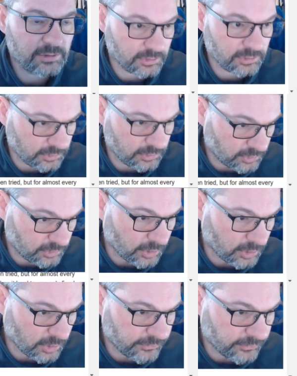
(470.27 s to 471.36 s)
color
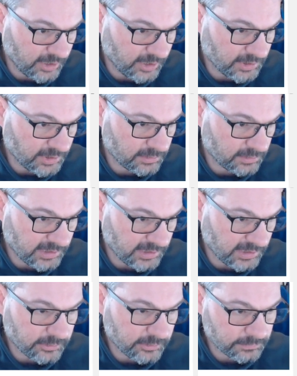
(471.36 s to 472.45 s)
theme here.
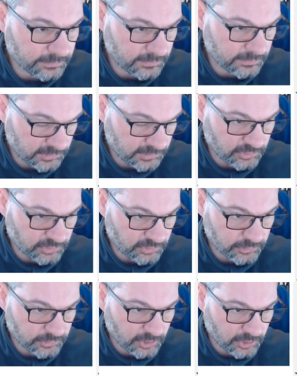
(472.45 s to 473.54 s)
So dark
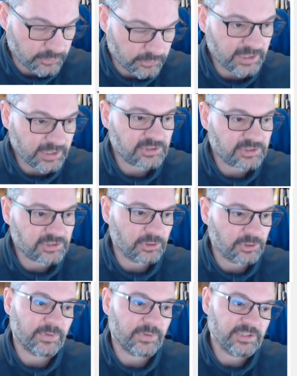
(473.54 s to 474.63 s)
green is most
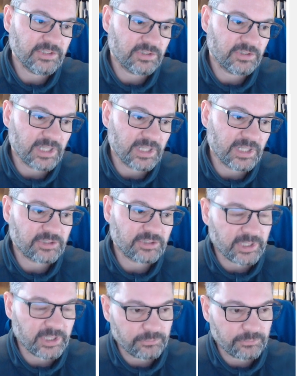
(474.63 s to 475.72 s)
finds, light green, few
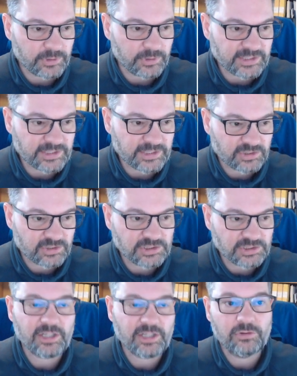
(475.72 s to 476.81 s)
less, yellow
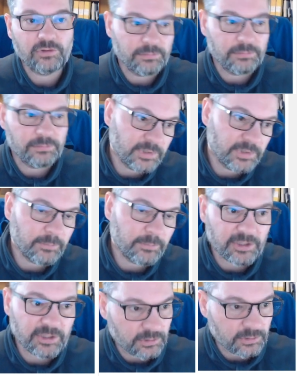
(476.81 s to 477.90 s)
in the middle,
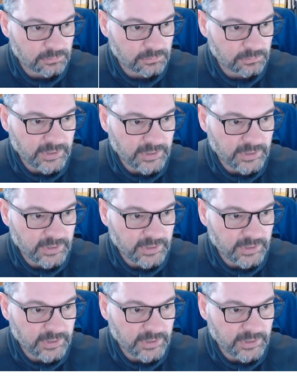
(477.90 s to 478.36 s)
red, very